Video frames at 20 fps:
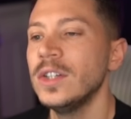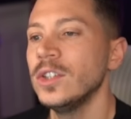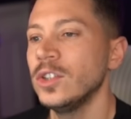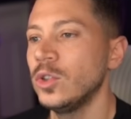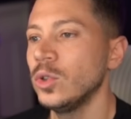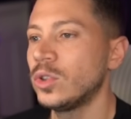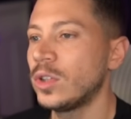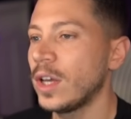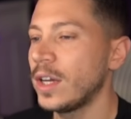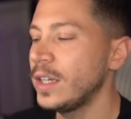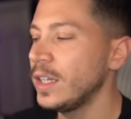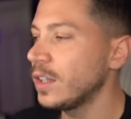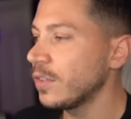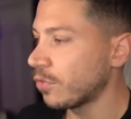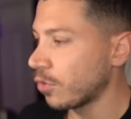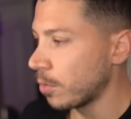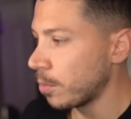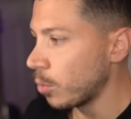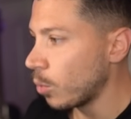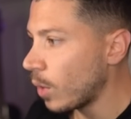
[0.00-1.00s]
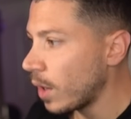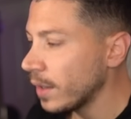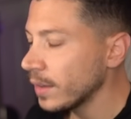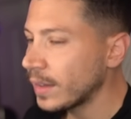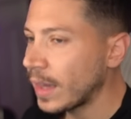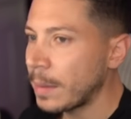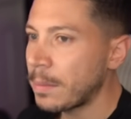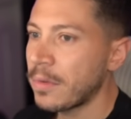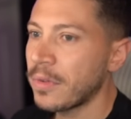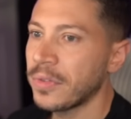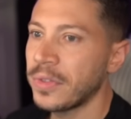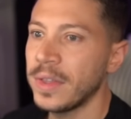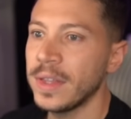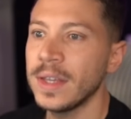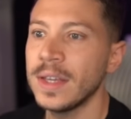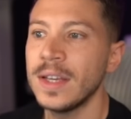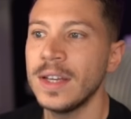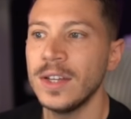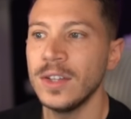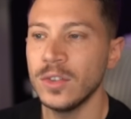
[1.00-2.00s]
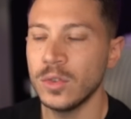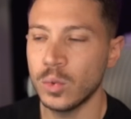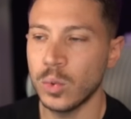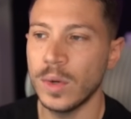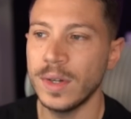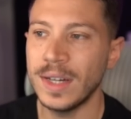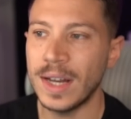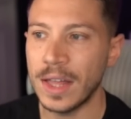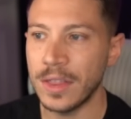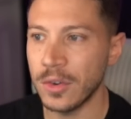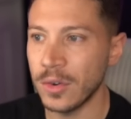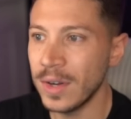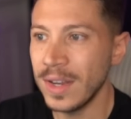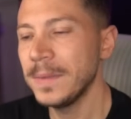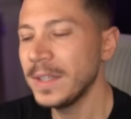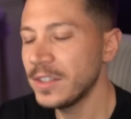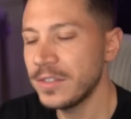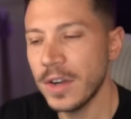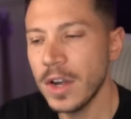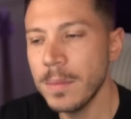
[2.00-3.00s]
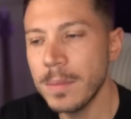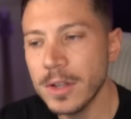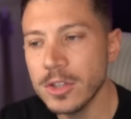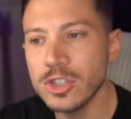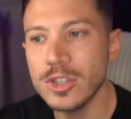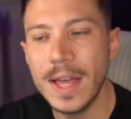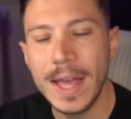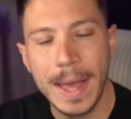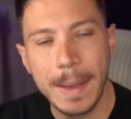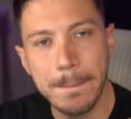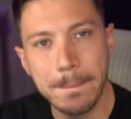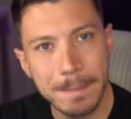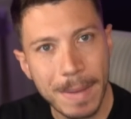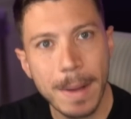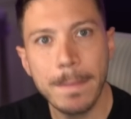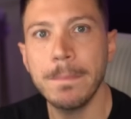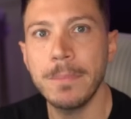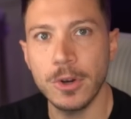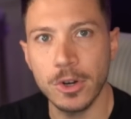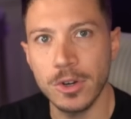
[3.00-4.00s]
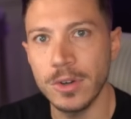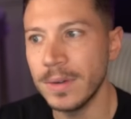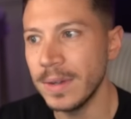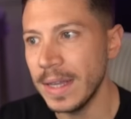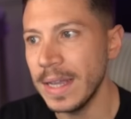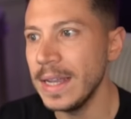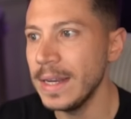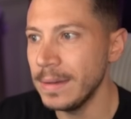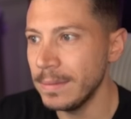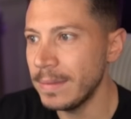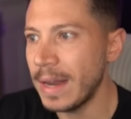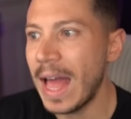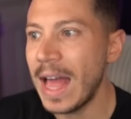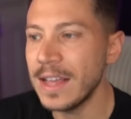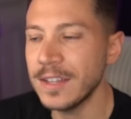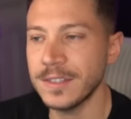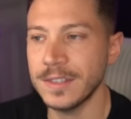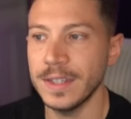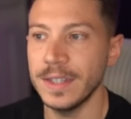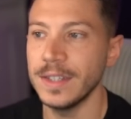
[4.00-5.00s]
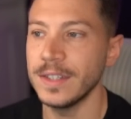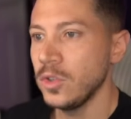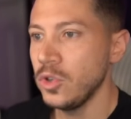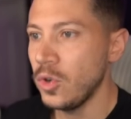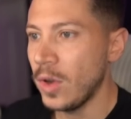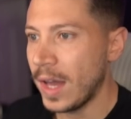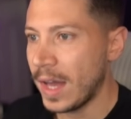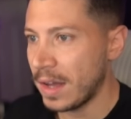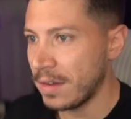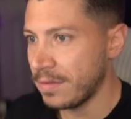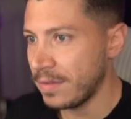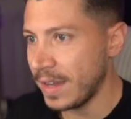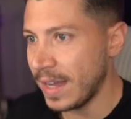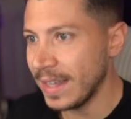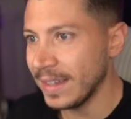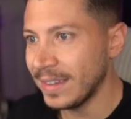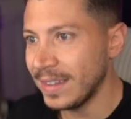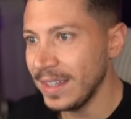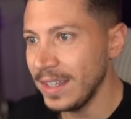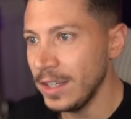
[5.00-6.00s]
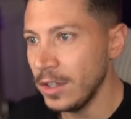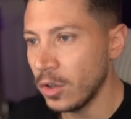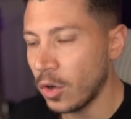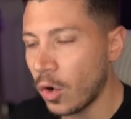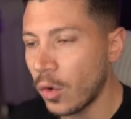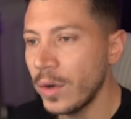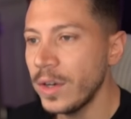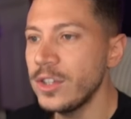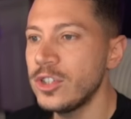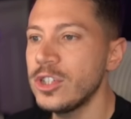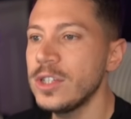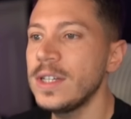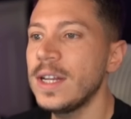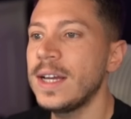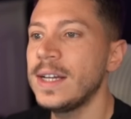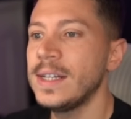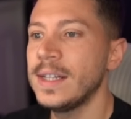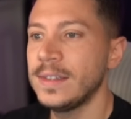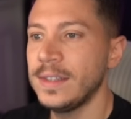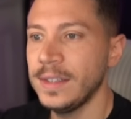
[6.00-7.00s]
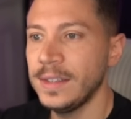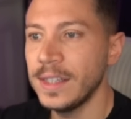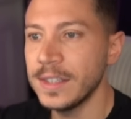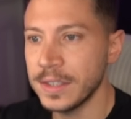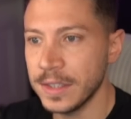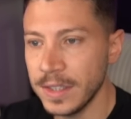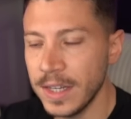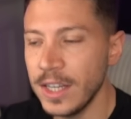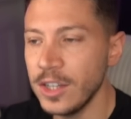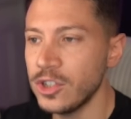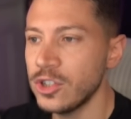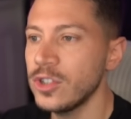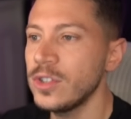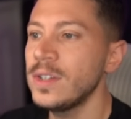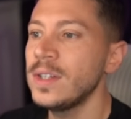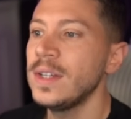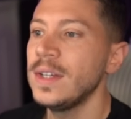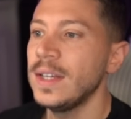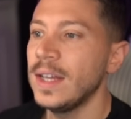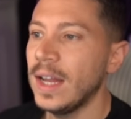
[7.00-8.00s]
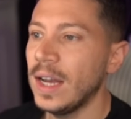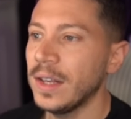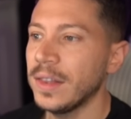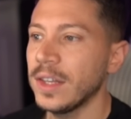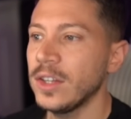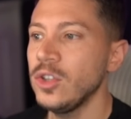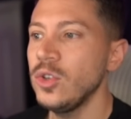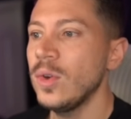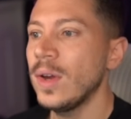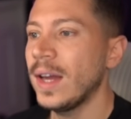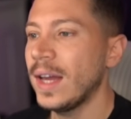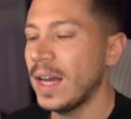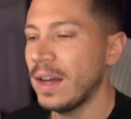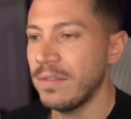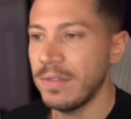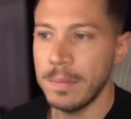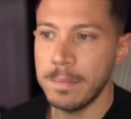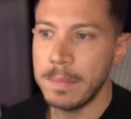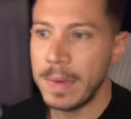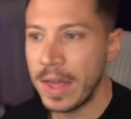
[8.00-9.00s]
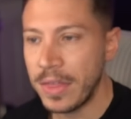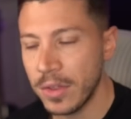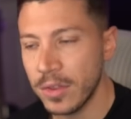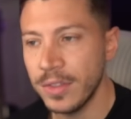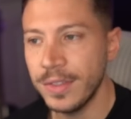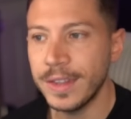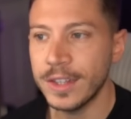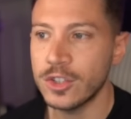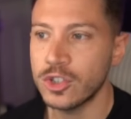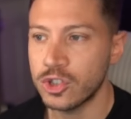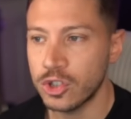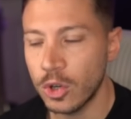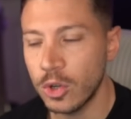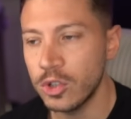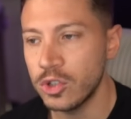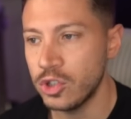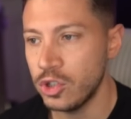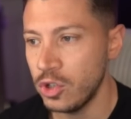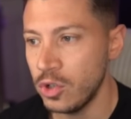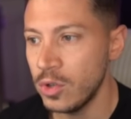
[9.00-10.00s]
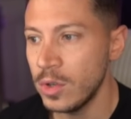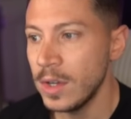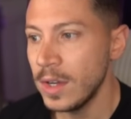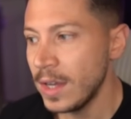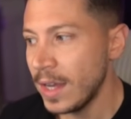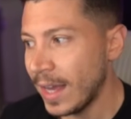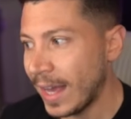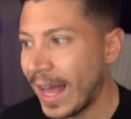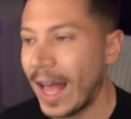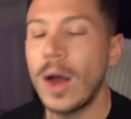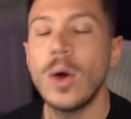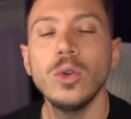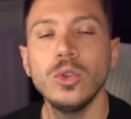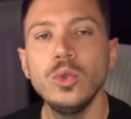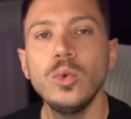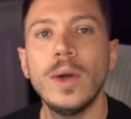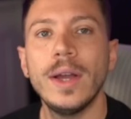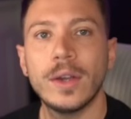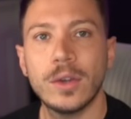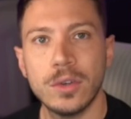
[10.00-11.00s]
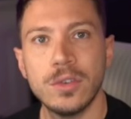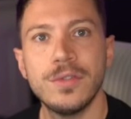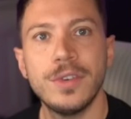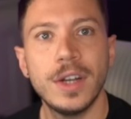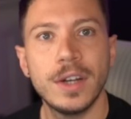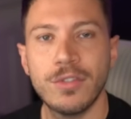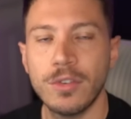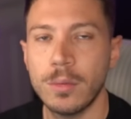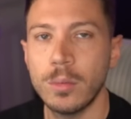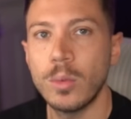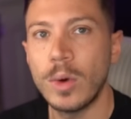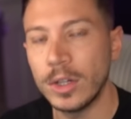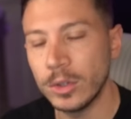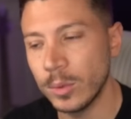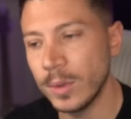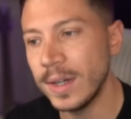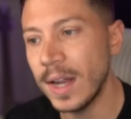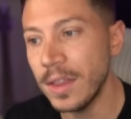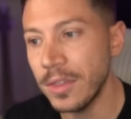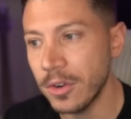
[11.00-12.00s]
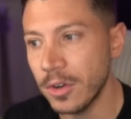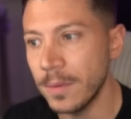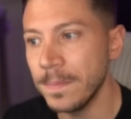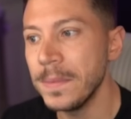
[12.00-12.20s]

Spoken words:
to turn it from one type of thing to another. It's very much a mapper in essence. You have a T origin and a T destination, and then you have a method that shows you how do I convert from one to another,